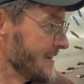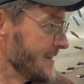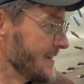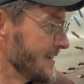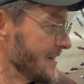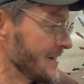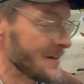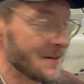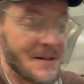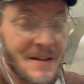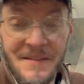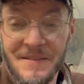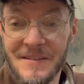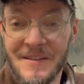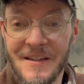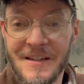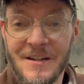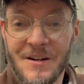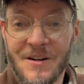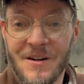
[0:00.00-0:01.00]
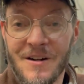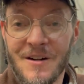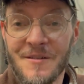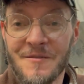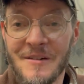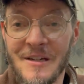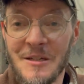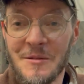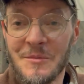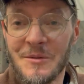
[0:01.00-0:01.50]
Uh, they are
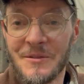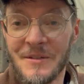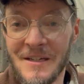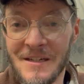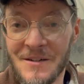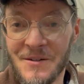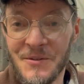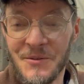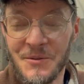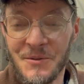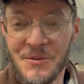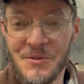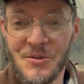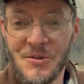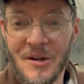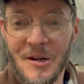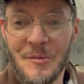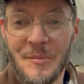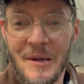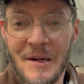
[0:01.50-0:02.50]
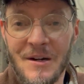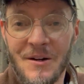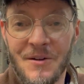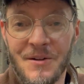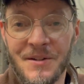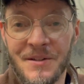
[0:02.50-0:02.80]
available now through U L Power.